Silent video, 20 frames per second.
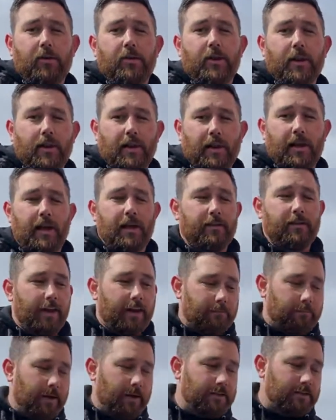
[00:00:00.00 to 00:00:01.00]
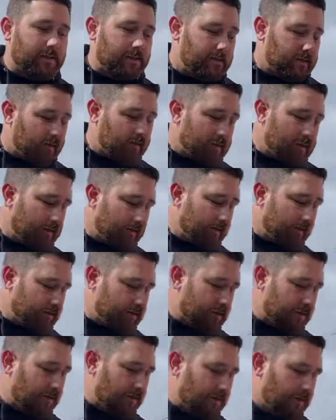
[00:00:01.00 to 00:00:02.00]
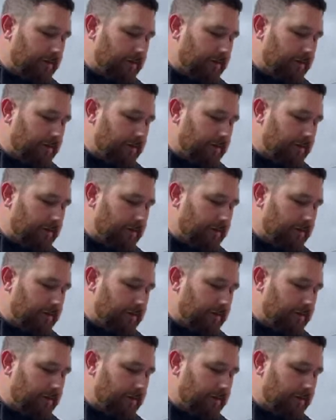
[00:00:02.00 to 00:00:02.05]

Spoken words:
And then again, like my suggestion is,